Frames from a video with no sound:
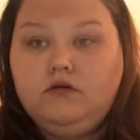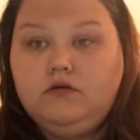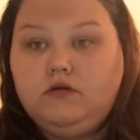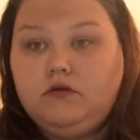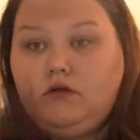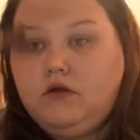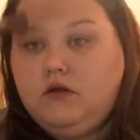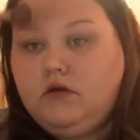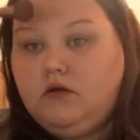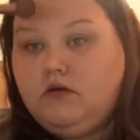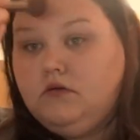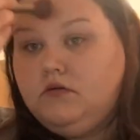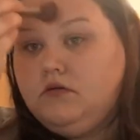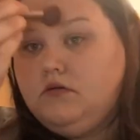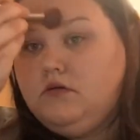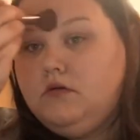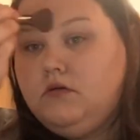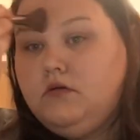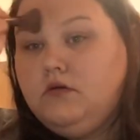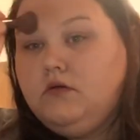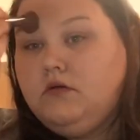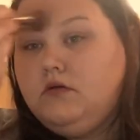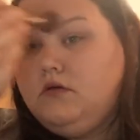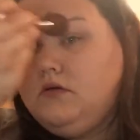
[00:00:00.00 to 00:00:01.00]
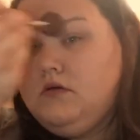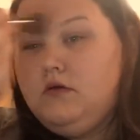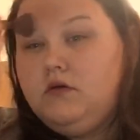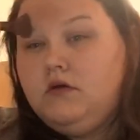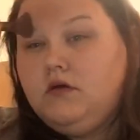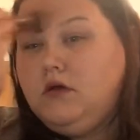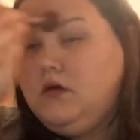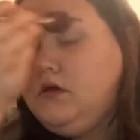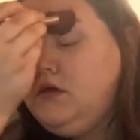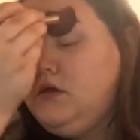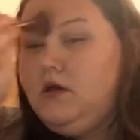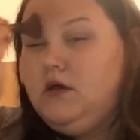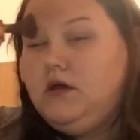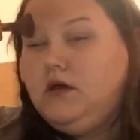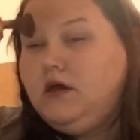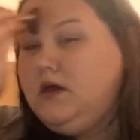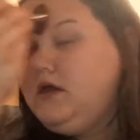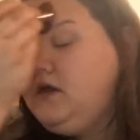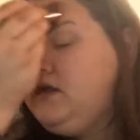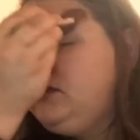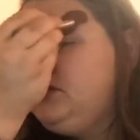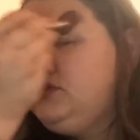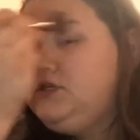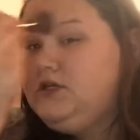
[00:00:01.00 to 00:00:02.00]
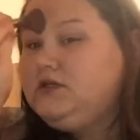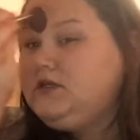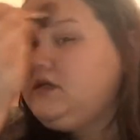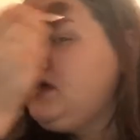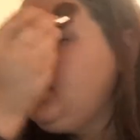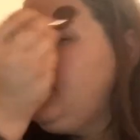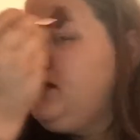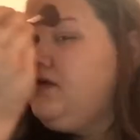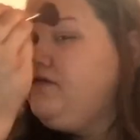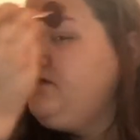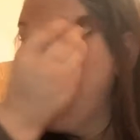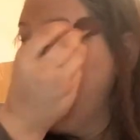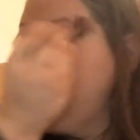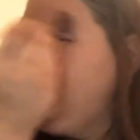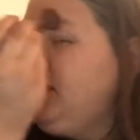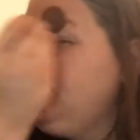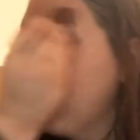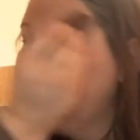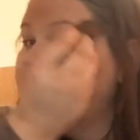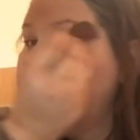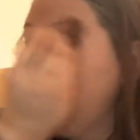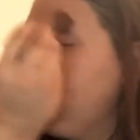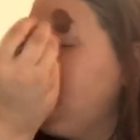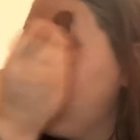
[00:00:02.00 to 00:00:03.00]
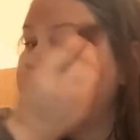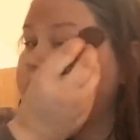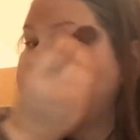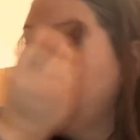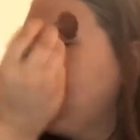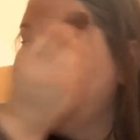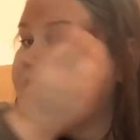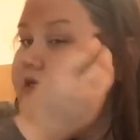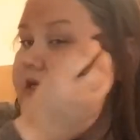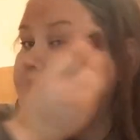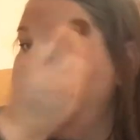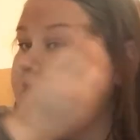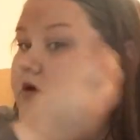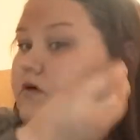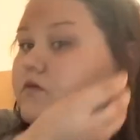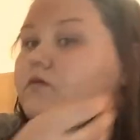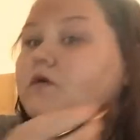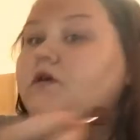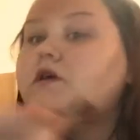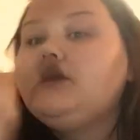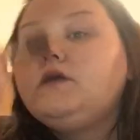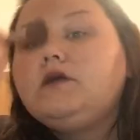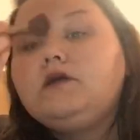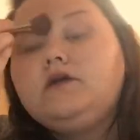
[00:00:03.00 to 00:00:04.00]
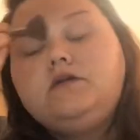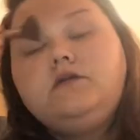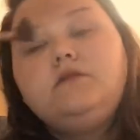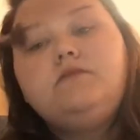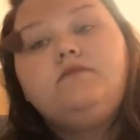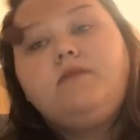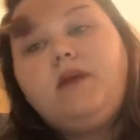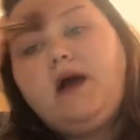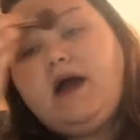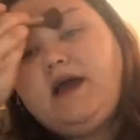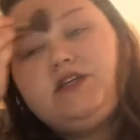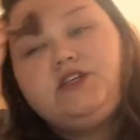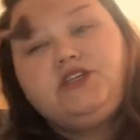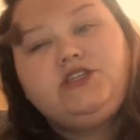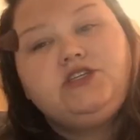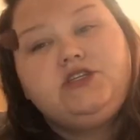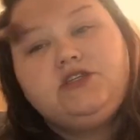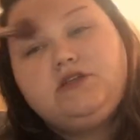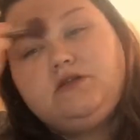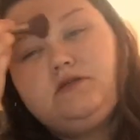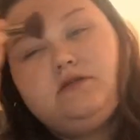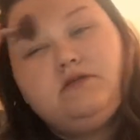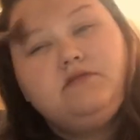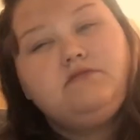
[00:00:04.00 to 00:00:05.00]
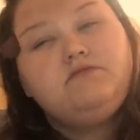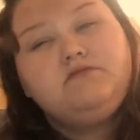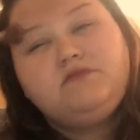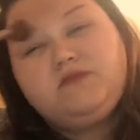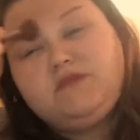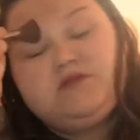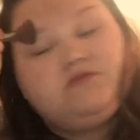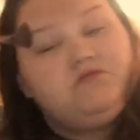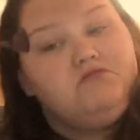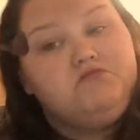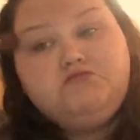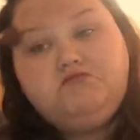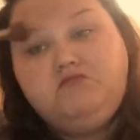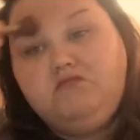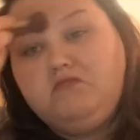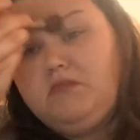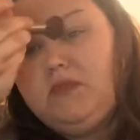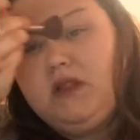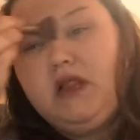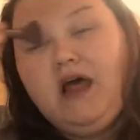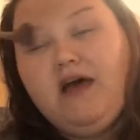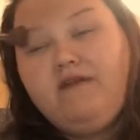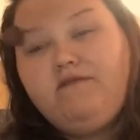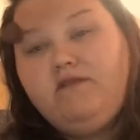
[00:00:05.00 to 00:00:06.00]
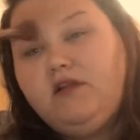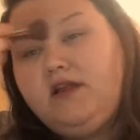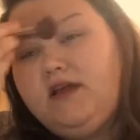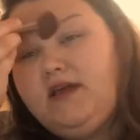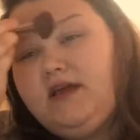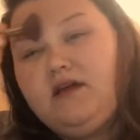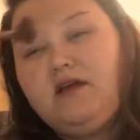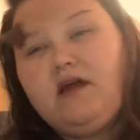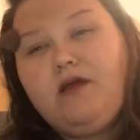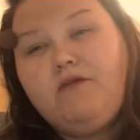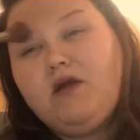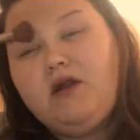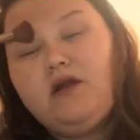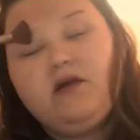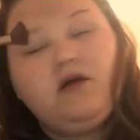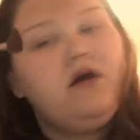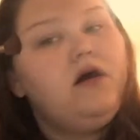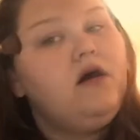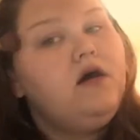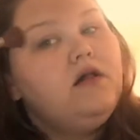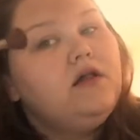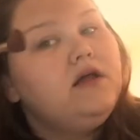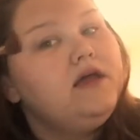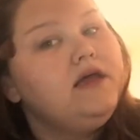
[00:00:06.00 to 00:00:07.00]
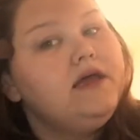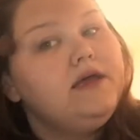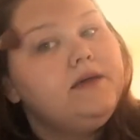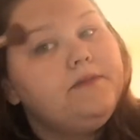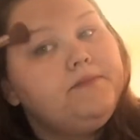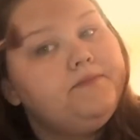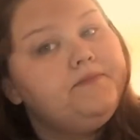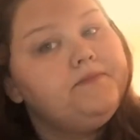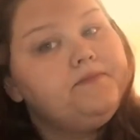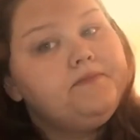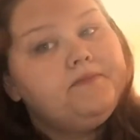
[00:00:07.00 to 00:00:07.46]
So, and I just kind of like go downward by leveling, I want to call it.